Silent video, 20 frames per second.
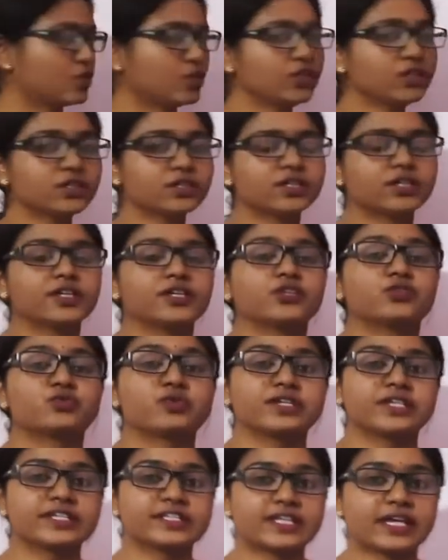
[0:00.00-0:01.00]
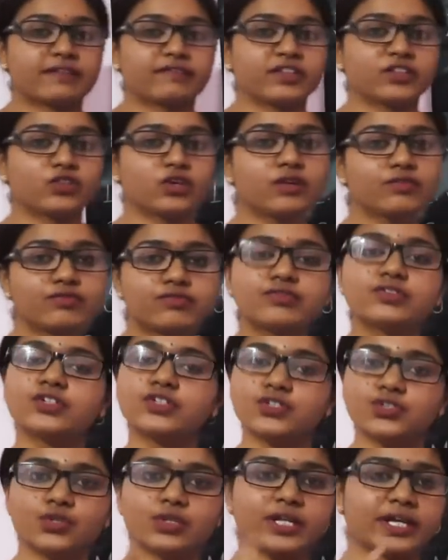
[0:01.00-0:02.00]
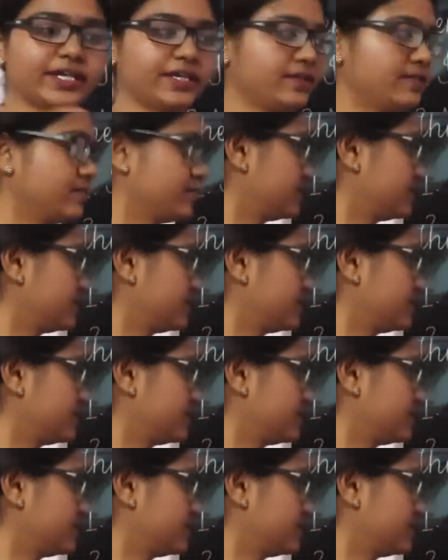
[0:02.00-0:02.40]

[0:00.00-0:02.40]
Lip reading: on 27th of July.